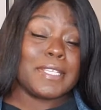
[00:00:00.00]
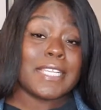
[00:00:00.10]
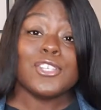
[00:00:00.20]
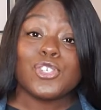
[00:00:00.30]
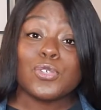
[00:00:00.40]

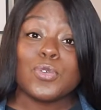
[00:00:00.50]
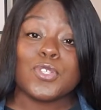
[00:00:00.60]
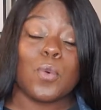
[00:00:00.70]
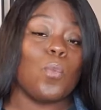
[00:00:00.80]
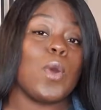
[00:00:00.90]

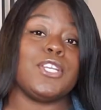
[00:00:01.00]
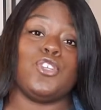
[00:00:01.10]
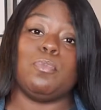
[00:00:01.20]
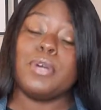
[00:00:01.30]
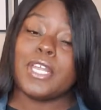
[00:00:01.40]
essentials what do
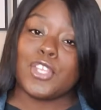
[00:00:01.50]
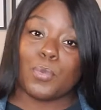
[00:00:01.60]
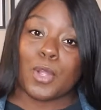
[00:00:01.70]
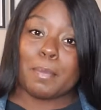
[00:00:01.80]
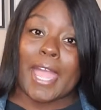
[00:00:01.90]
you put in your
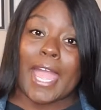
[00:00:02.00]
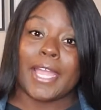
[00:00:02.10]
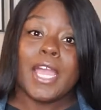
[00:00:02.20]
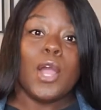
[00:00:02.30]
work bag